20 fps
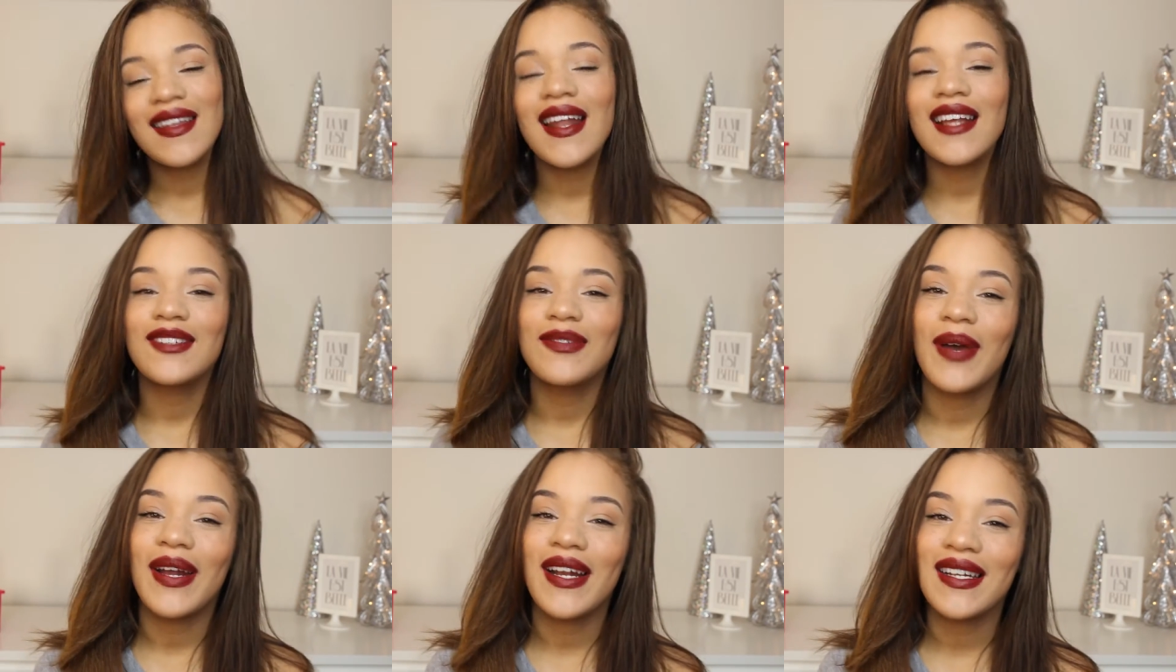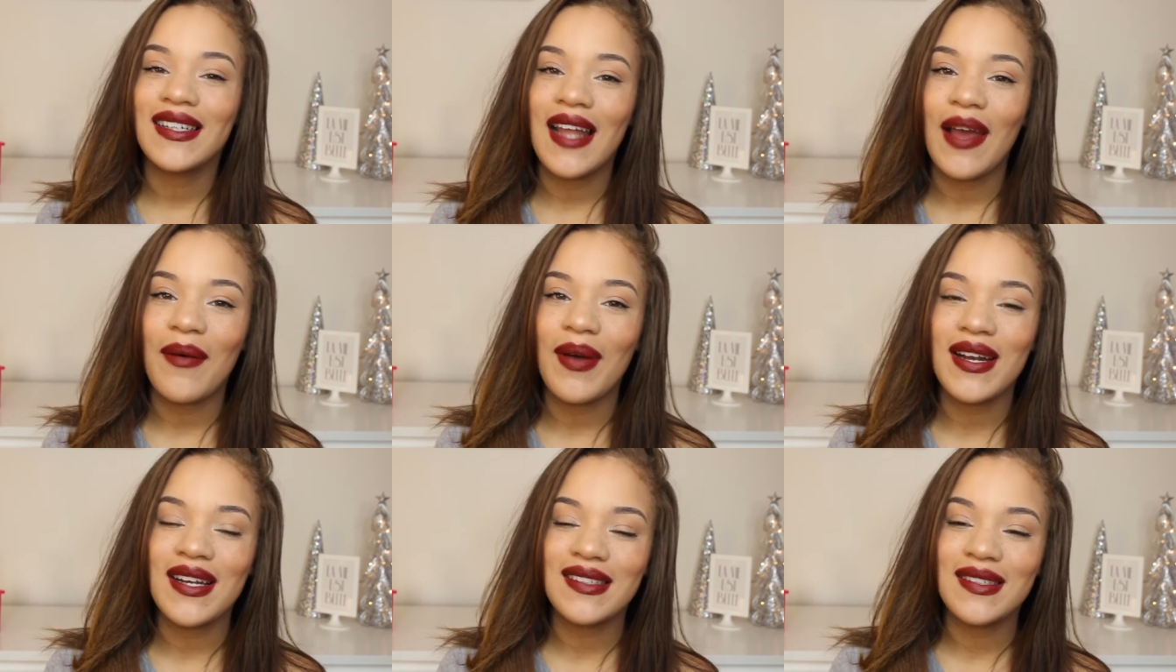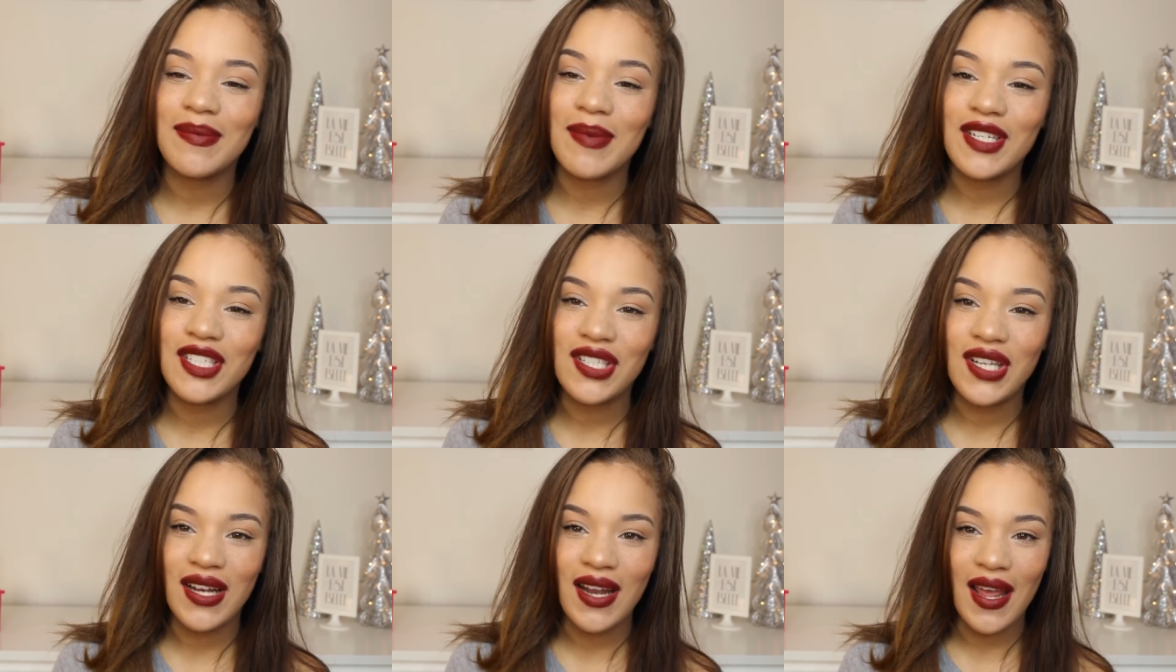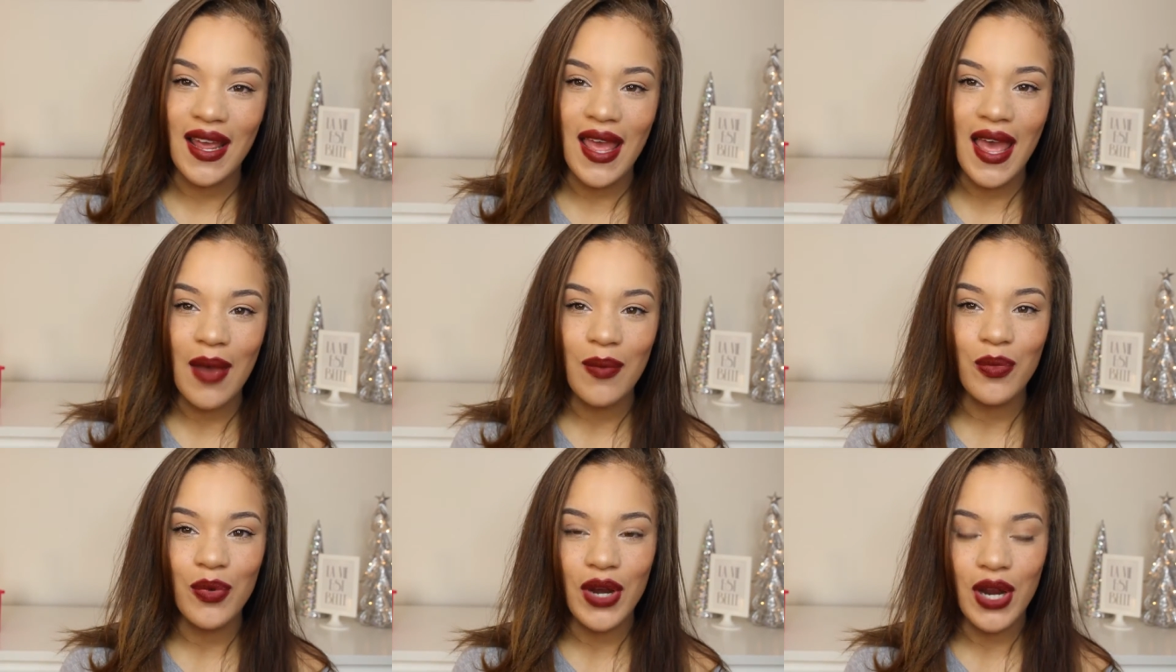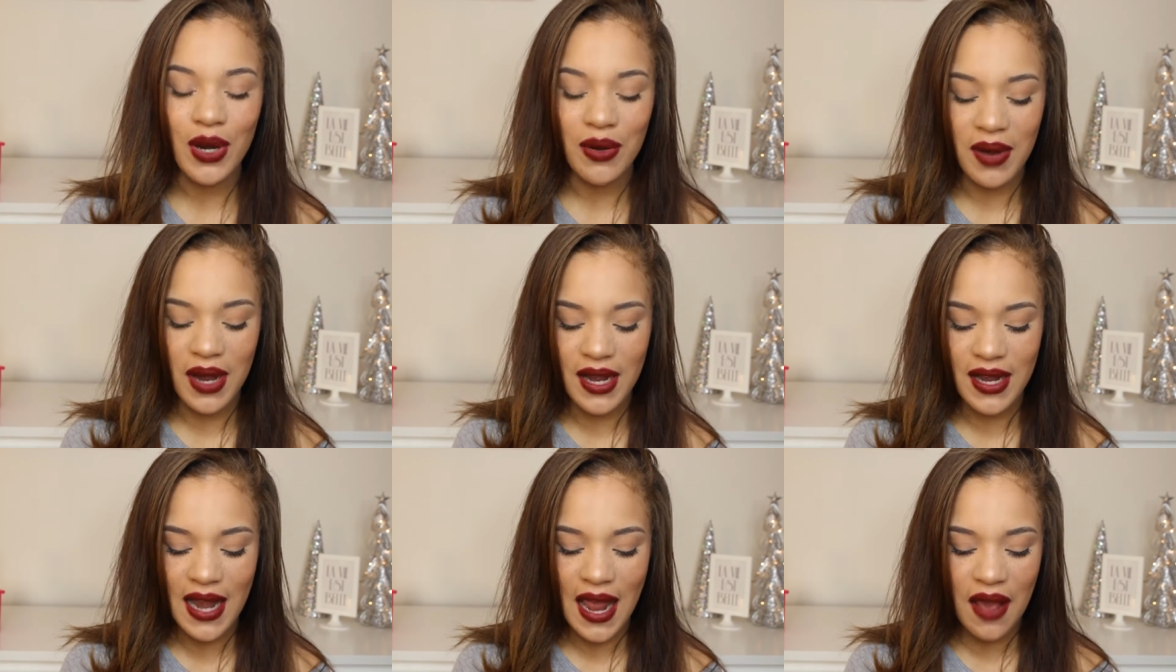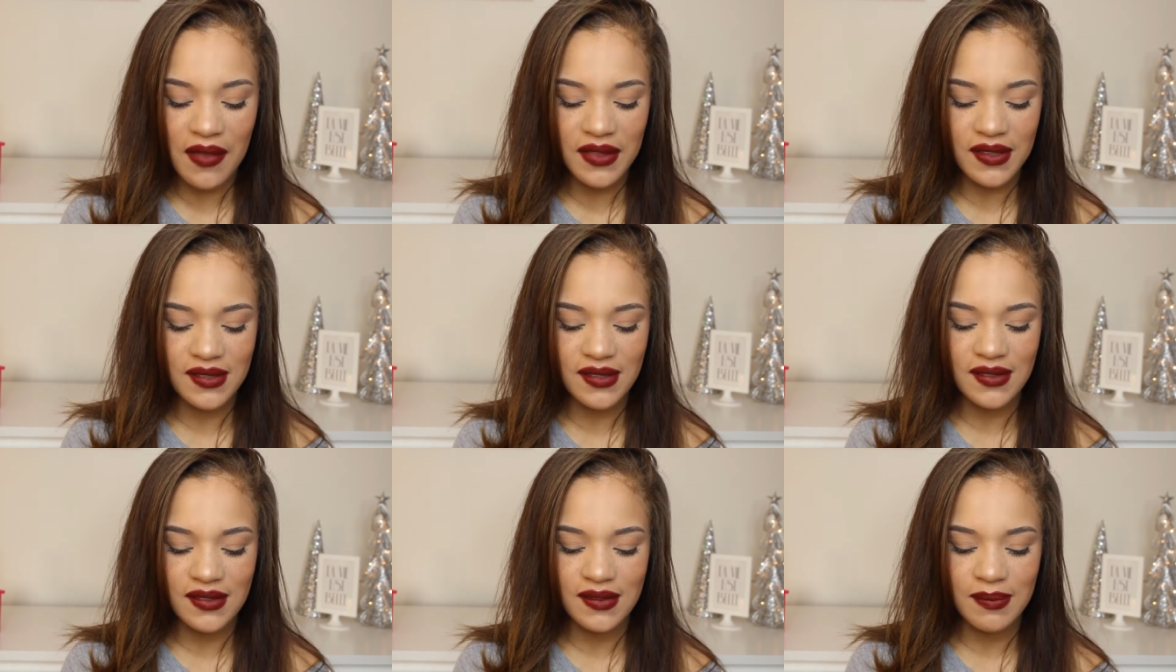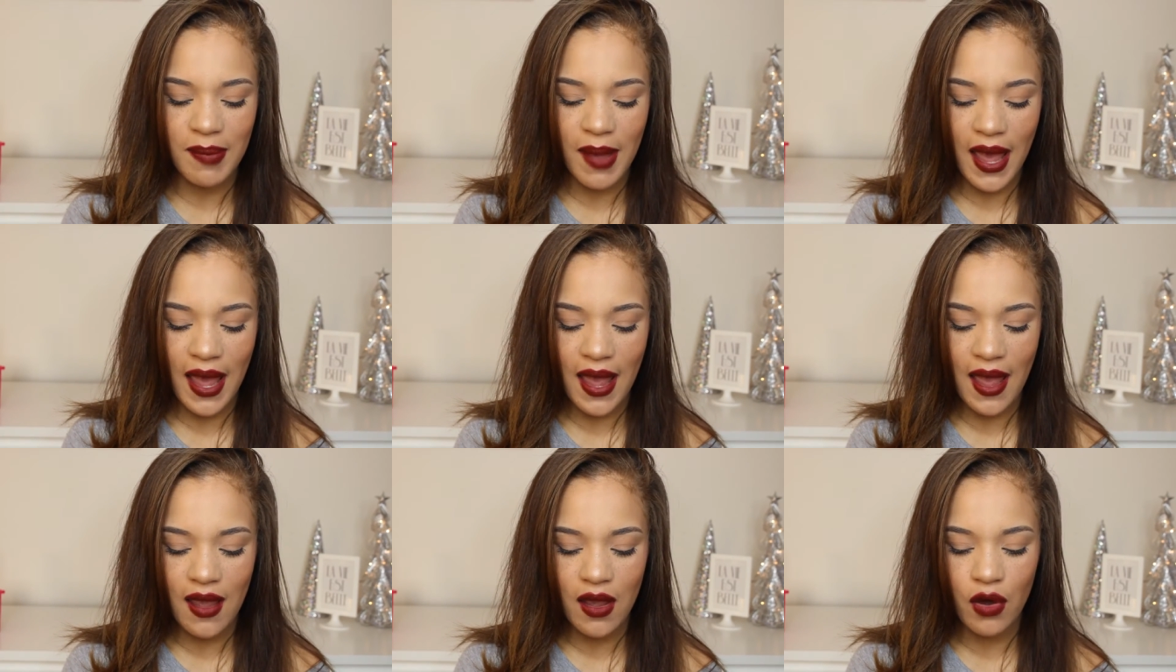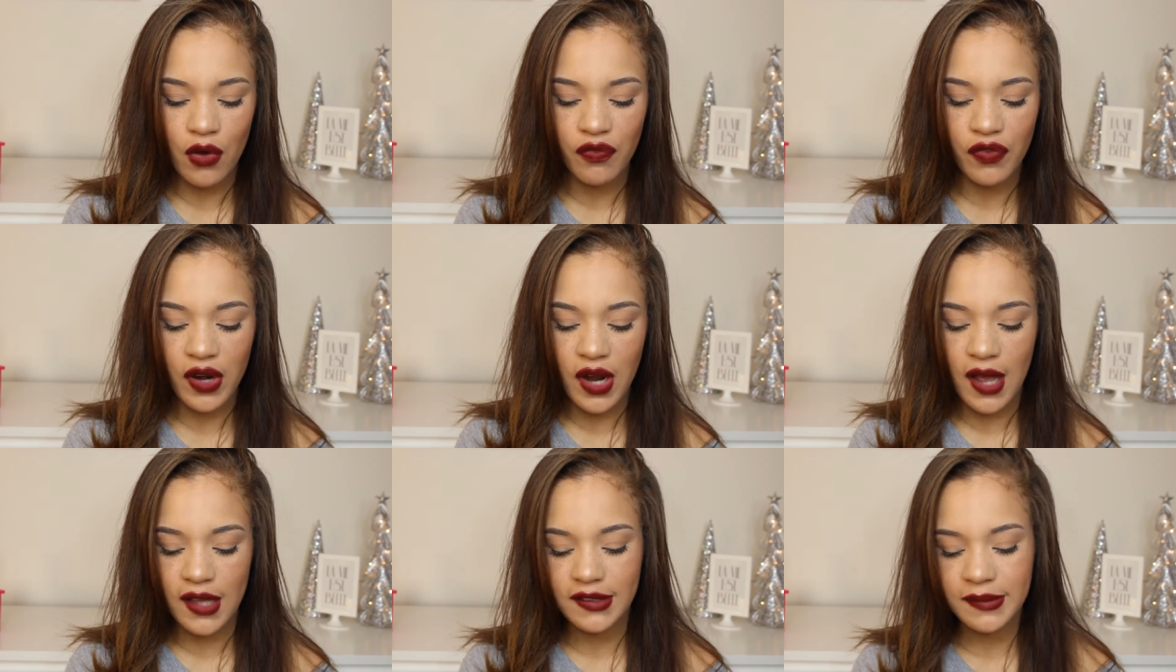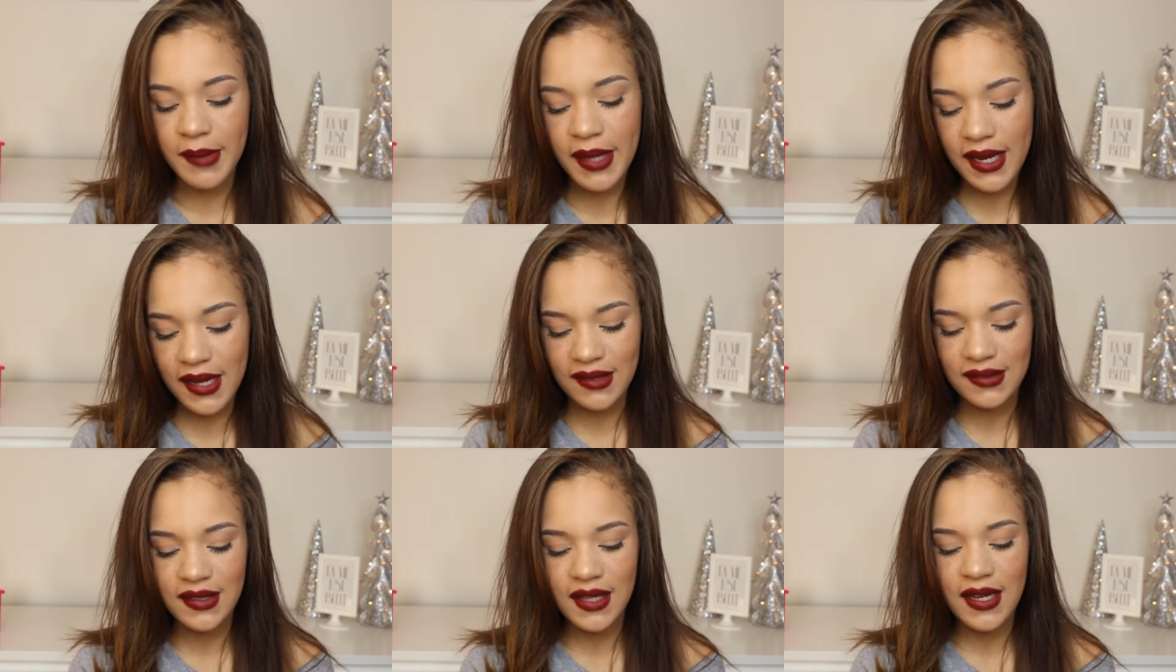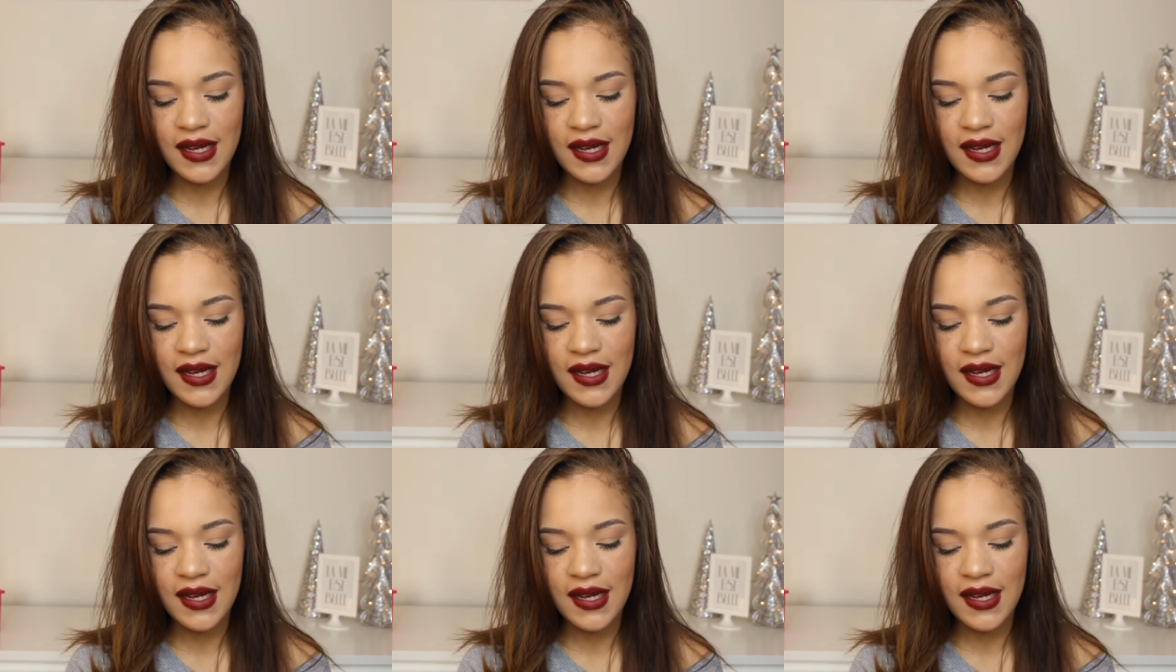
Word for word: The next product I wanted to mention I am wearing right now, this is by Ofra Cosmetics,